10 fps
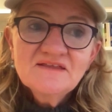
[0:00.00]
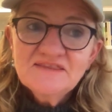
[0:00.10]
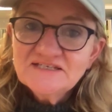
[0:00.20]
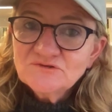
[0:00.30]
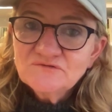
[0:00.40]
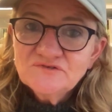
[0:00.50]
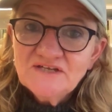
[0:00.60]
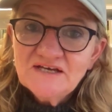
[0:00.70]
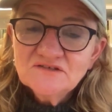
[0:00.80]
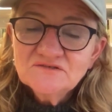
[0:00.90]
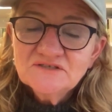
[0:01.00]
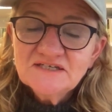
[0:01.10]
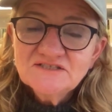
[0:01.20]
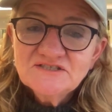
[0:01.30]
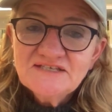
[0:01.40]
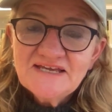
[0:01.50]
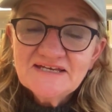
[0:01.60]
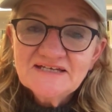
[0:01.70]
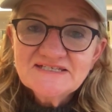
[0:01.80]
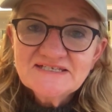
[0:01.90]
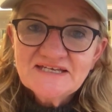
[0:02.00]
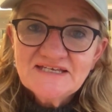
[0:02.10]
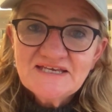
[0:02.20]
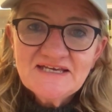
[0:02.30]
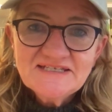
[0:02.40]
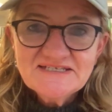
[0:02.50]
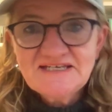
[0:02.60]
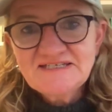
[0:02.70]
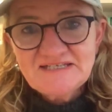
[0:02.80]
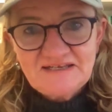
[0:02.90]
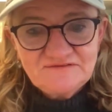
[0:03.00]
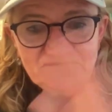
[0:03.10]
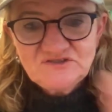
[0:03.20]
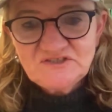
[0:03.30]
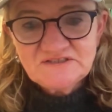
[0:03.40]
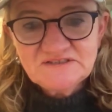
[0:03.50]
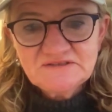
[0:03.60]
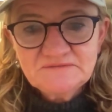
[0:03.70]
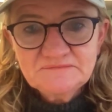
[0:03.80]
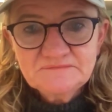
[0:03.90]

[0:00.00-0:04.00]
That's all for now today, guys. Take care and stay safe. Cheers.